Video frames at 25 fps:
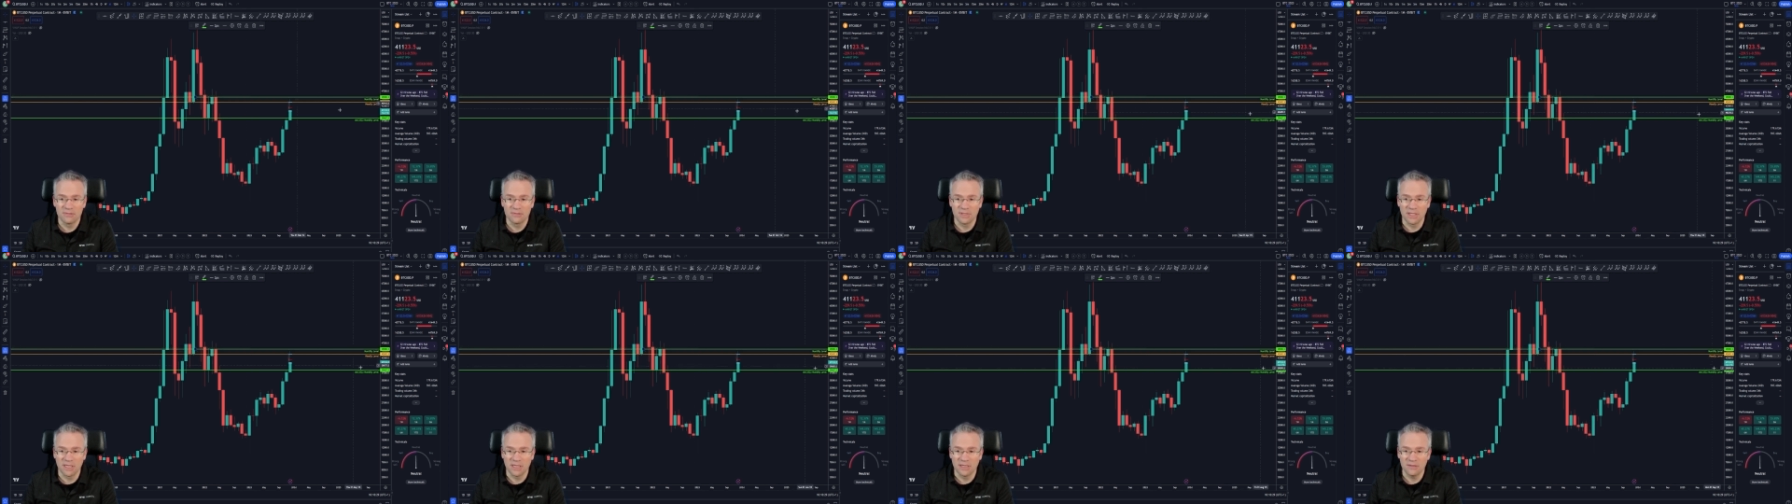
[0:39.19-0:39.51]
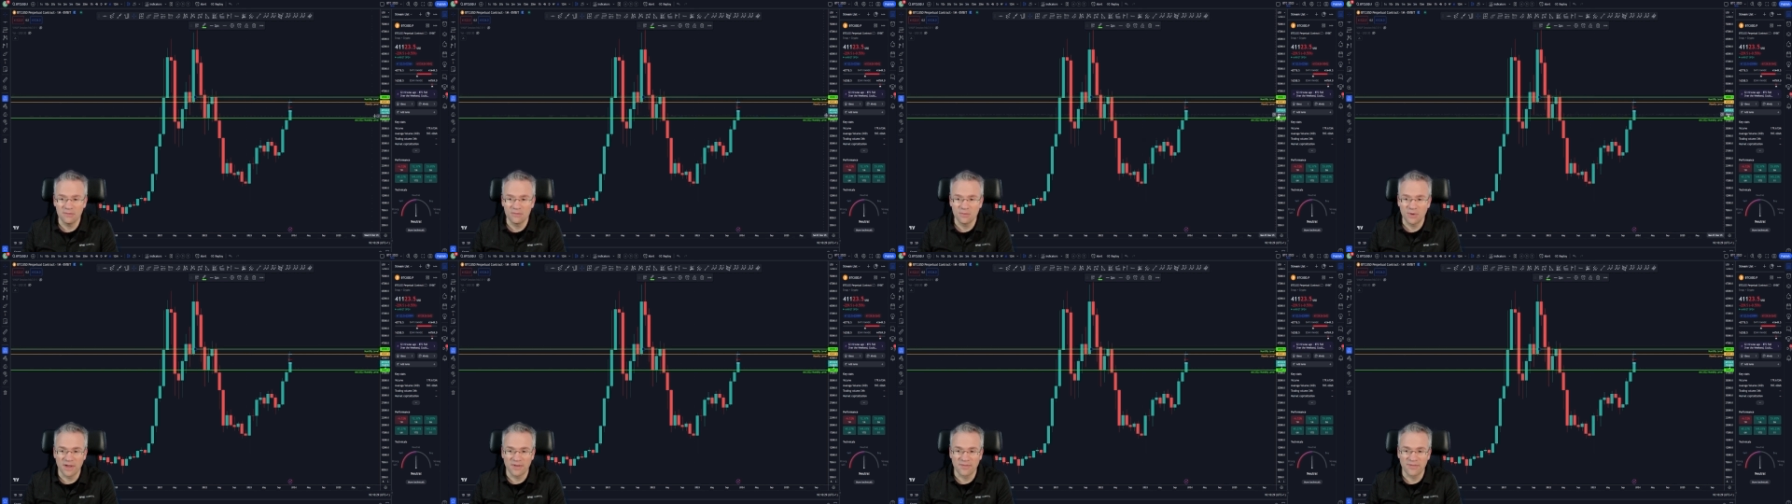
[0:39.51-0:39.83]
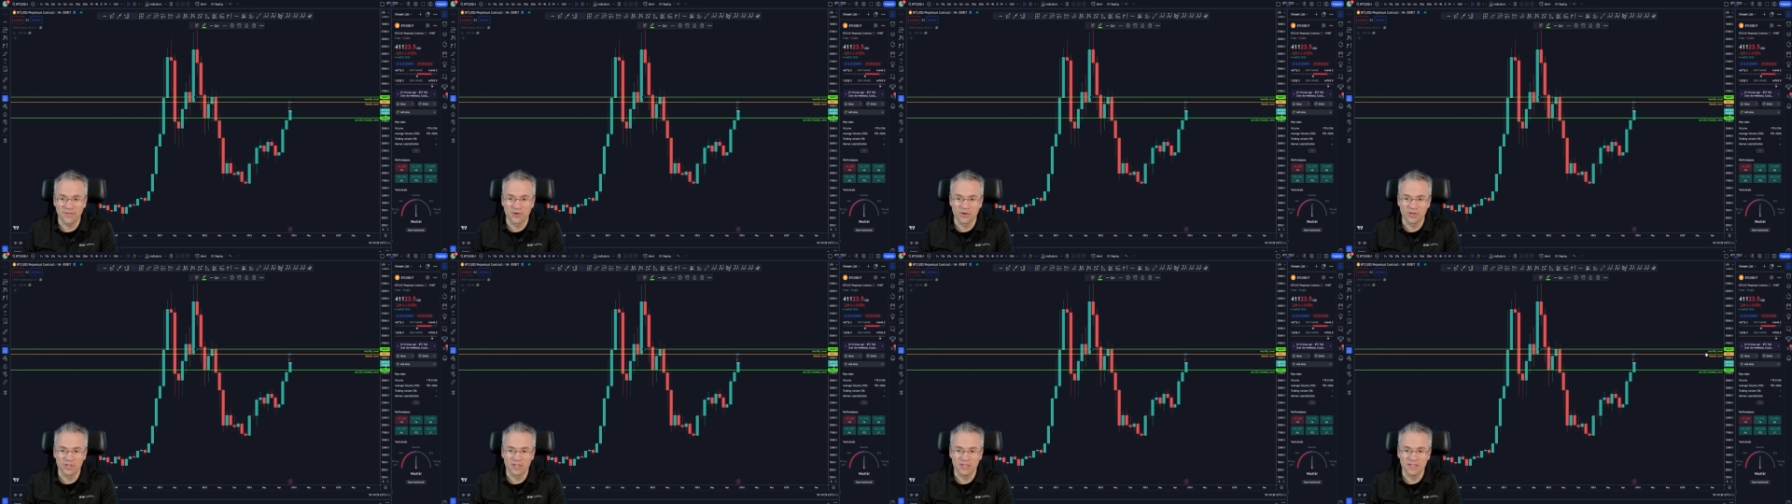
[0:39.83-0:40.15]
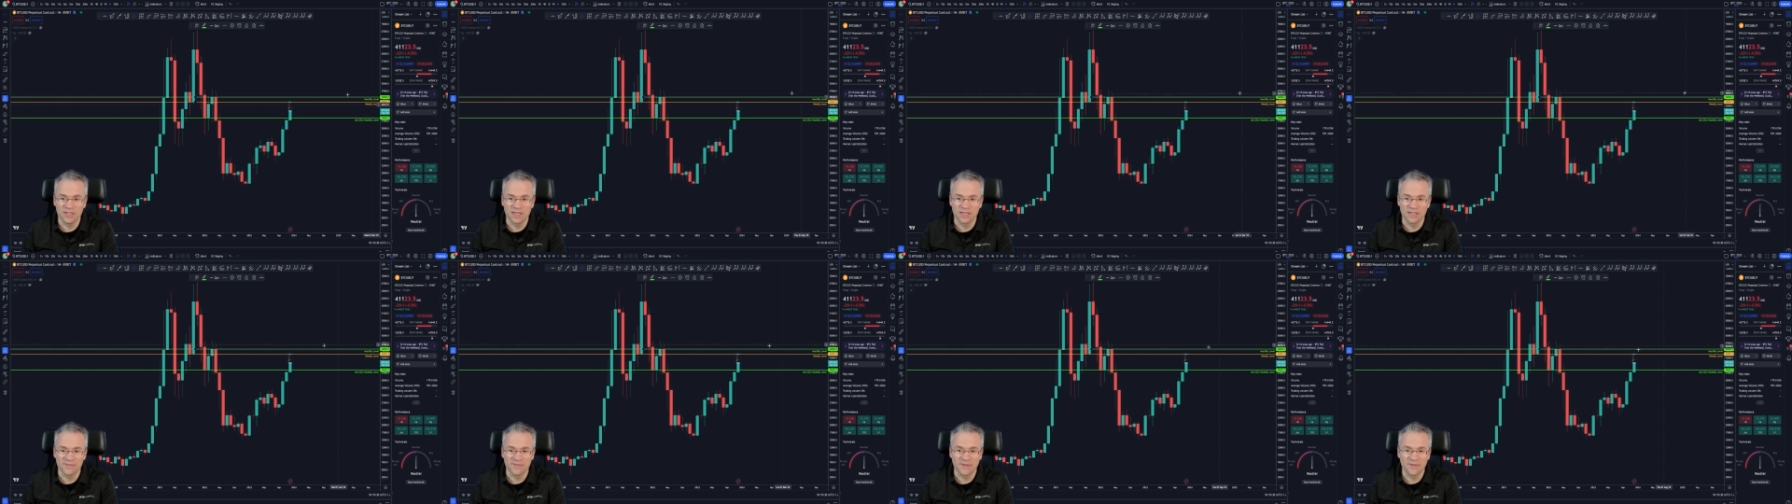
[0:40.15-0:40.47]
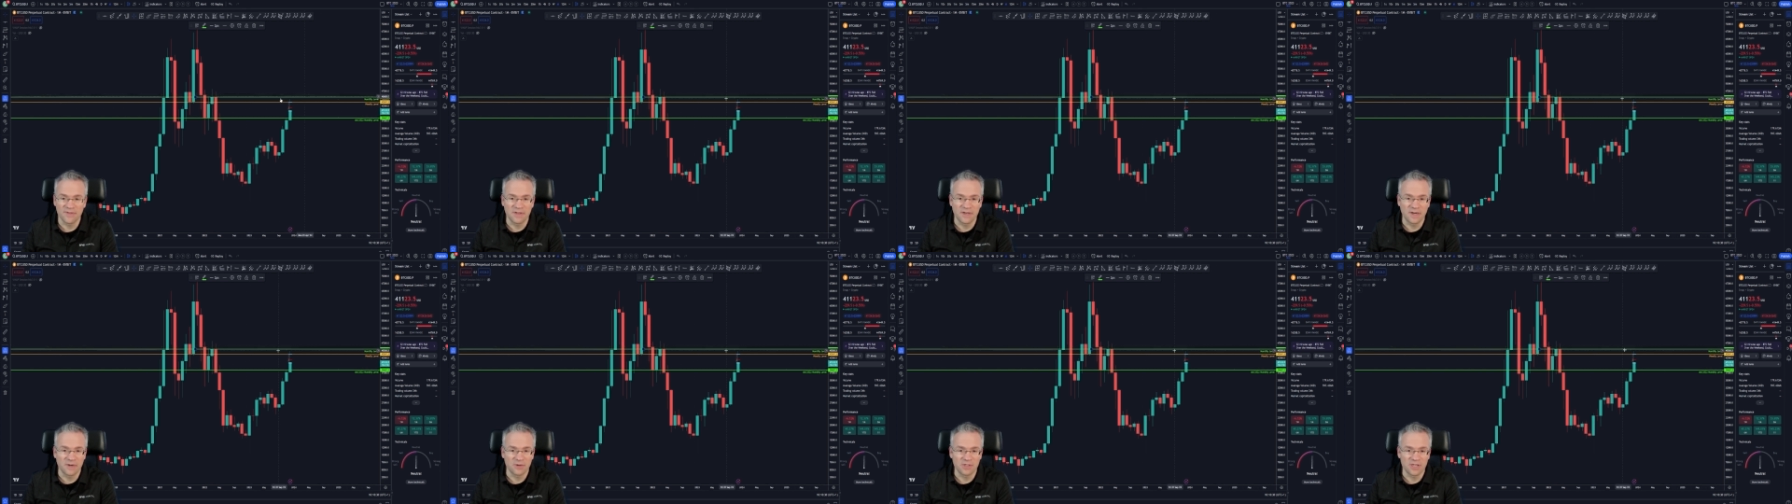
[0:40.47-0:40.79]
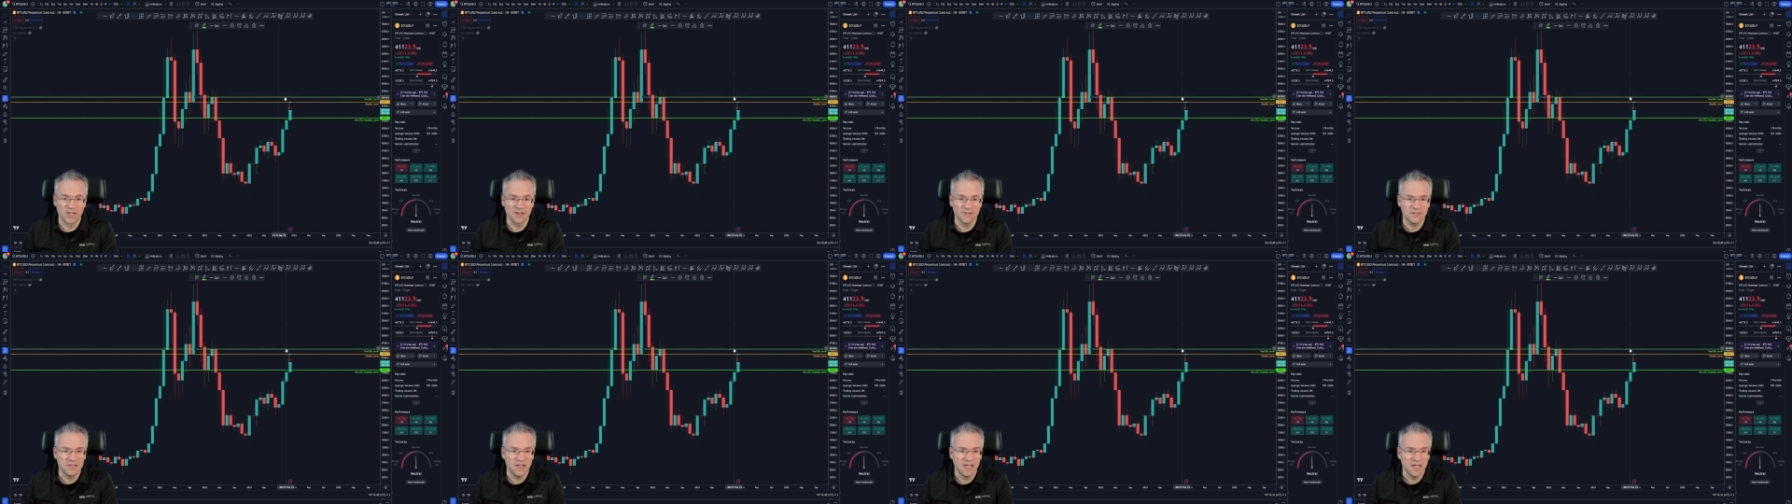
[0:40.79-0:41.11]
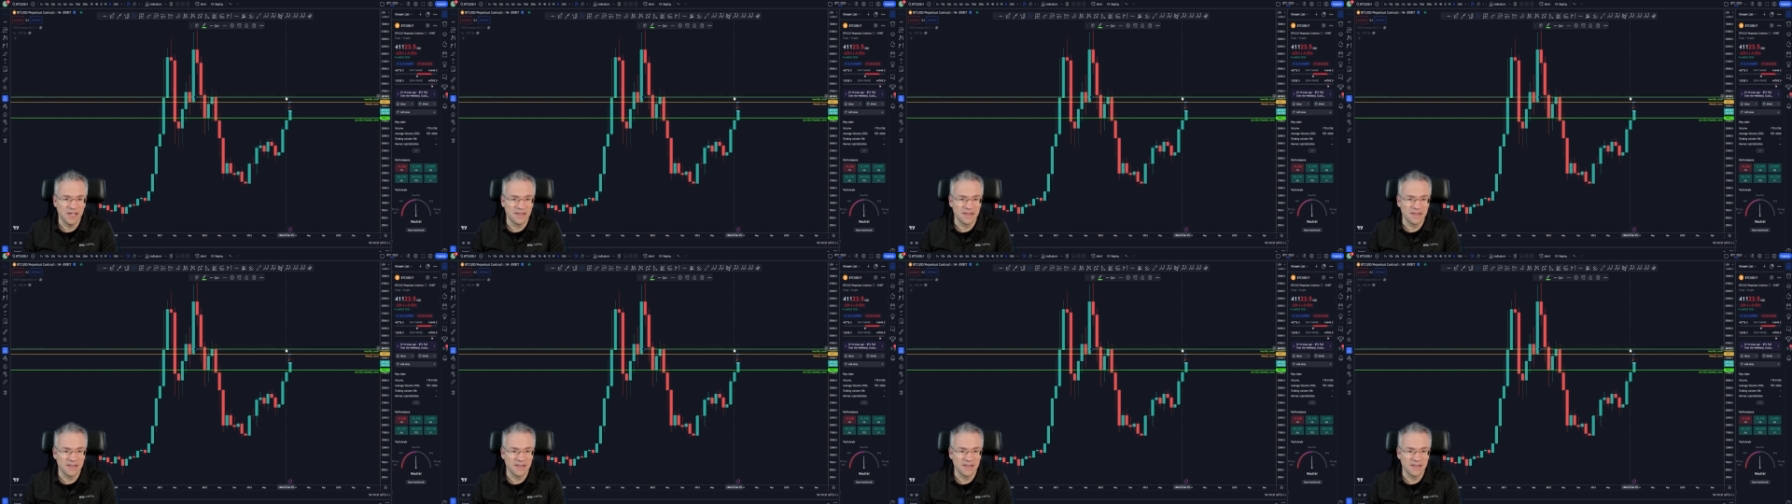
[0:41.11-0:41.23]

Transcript: yeah, we have 13 days and 15 hours left,